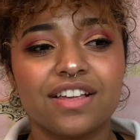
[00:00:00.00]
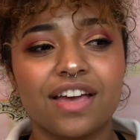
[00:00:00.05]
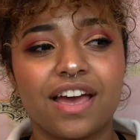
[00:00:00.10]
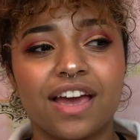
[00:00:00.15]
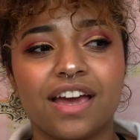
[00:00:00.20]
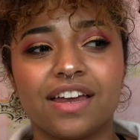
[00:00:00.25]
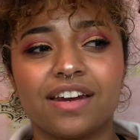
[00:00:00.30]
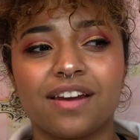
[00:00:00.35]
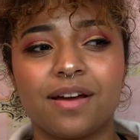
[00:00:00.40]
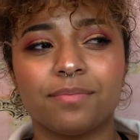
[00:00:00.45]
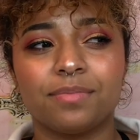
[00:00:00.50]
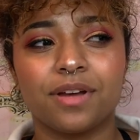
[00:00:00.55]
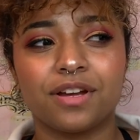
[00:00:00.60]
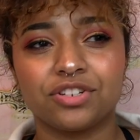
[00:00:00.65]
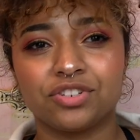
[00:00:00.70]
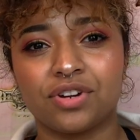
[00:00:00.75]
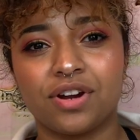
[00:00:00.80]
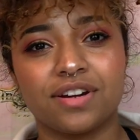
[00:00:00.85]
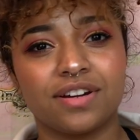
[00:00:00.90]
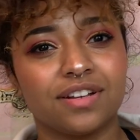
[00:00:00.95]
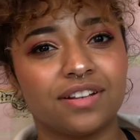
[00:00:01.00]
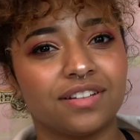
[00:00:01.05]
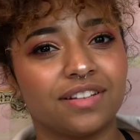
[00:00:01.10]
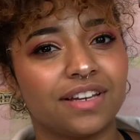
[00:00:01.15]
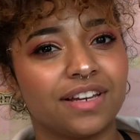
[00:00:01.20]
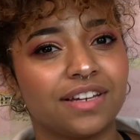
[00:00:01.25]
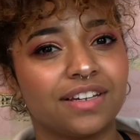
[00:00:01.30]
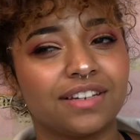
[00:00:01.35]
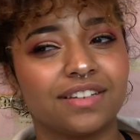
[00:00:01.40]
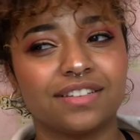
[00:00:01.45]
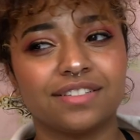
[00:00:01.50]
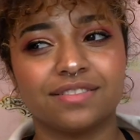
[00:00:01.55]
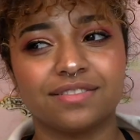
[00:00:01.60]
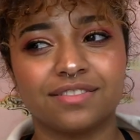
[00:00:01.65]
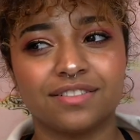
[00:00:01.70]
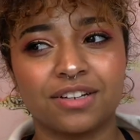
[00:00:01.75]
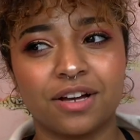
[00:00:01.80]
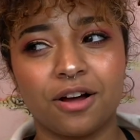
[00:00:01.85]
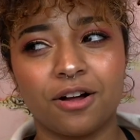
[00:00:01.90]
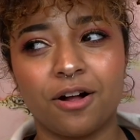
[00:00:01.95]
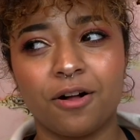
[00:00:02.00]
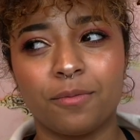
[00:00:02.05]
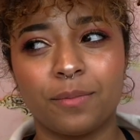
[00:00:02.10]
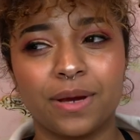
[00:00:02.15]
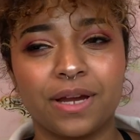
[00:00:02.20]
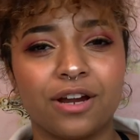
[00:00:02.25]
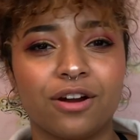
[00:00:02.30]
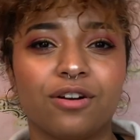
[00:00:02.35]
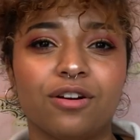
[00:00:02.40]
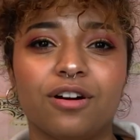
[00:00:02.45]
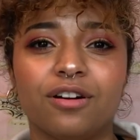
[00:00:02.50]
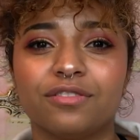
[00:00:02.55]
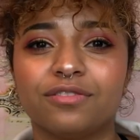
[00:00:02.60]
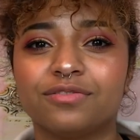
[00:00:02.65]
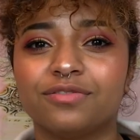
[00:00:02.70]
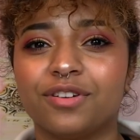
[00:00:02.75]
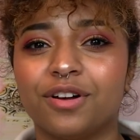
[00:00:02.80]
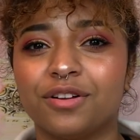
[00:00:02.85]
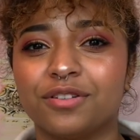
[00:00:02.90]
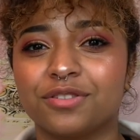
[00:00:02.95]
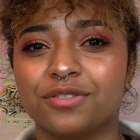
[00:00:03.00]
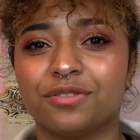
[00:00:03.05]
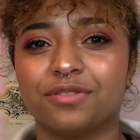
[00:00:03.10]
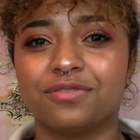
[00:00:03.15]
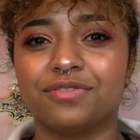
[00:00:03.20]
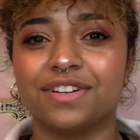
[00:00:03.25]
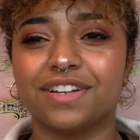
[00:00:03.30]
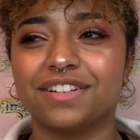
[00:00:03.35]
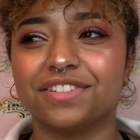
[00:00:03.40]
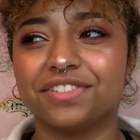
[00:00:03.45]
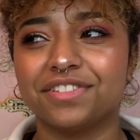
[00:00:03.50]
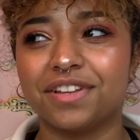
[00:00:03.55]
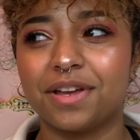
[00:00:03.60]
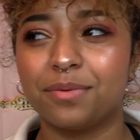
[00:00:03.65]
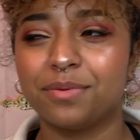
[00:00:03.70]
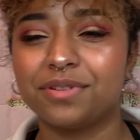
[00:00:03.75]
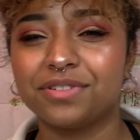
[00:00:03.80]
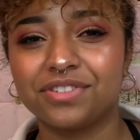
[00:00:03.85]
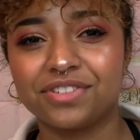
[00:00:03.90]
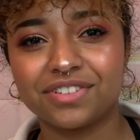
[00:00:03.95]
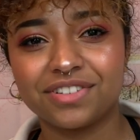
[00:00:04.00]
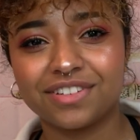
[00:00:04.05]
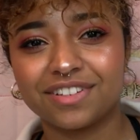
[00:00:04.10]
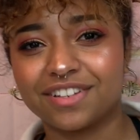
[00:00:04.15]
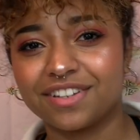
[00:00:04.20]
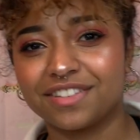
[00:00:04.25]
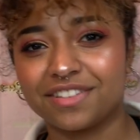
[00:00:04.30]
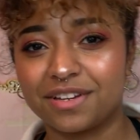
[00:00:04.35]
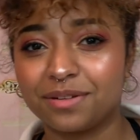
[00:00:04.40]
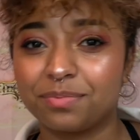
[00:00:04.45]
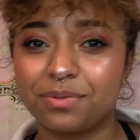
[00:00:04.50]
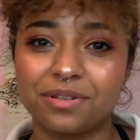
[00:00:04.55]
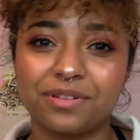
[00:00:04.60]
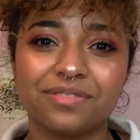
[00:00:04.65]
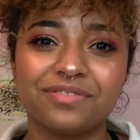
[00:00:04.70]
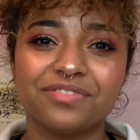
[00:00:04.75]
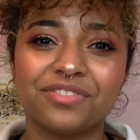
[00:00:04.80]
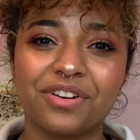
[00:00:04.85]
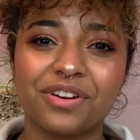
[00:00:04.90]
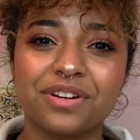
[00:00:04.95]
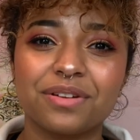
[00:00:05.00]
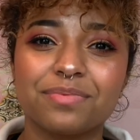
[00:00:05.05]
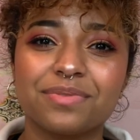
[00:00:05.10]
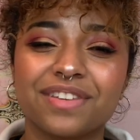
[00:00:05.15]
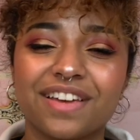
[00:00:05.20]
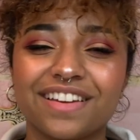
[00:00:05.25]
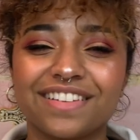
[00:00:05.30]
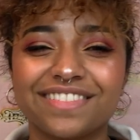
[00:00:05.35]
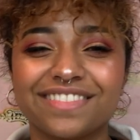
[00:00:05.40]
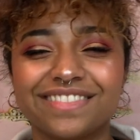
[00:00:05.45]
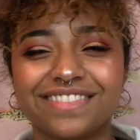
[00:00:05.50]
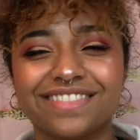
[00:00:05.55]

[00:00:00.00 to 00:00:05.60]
And I'm not trying to like cut all my hair off also if it gets damaged, because I'd be very upset.